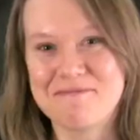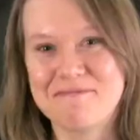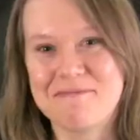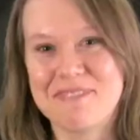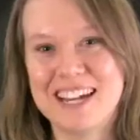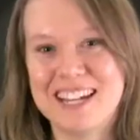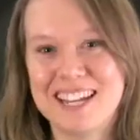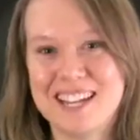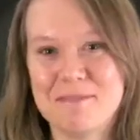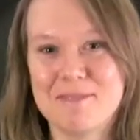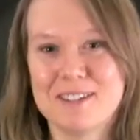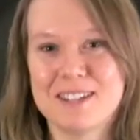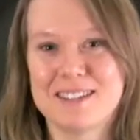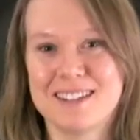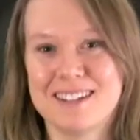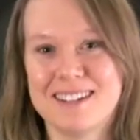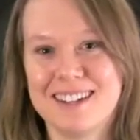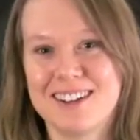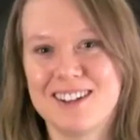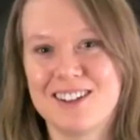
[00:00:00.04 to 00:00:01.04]
My name is
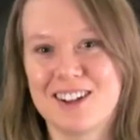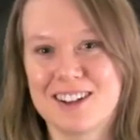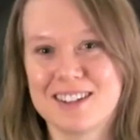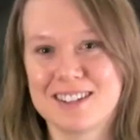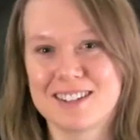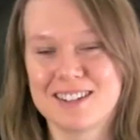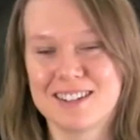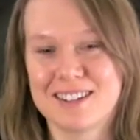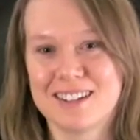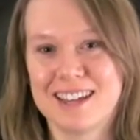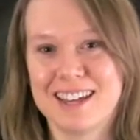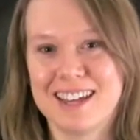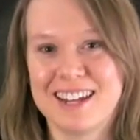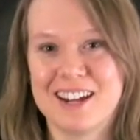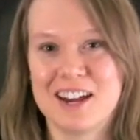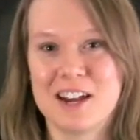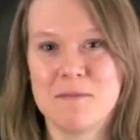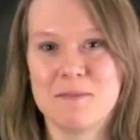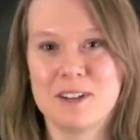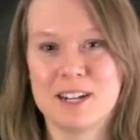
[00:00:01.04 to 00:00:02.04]
Cindy Klassen,
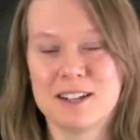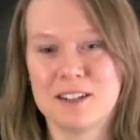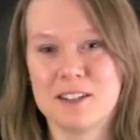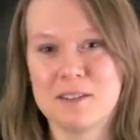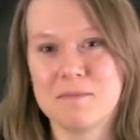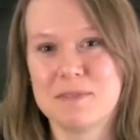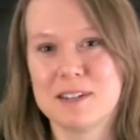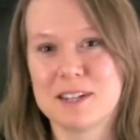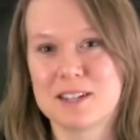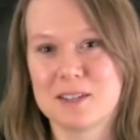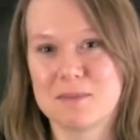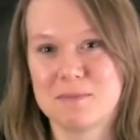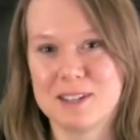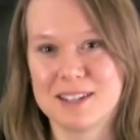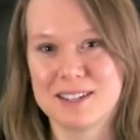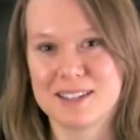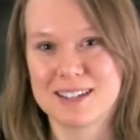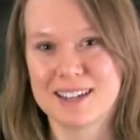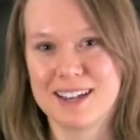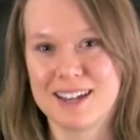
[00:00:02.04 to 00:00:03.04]
and I'm an Olympic
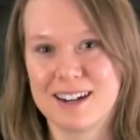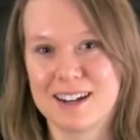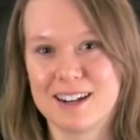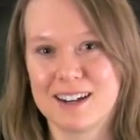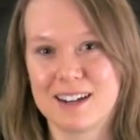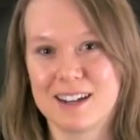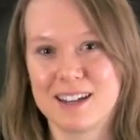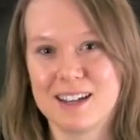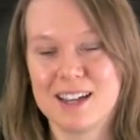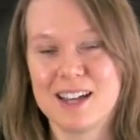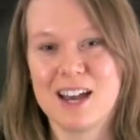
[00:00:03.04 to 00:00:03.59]
speed skater.